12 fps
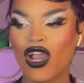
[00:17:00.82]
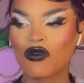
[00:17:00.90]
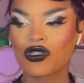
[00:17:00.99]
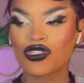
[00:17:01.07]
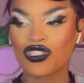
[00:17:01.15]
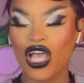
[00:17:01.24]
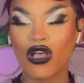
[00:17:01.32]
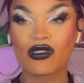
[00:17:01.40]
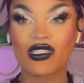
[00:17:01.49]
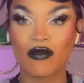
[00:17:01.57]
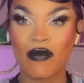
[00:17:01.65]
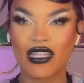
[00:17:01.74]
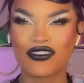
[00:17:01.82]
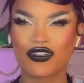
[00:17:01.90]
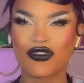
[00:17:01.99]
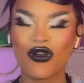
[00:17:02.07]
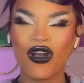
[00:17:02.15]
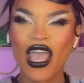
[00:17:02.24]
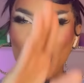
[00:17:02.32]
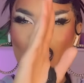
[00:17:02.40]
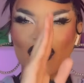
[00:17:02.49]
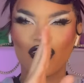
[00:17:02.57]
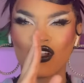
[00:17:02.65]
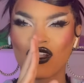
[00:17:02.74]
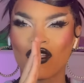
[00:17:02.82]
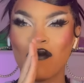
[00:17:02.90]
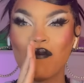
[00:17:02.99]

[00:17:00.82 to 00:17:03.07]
was so symmetrical and her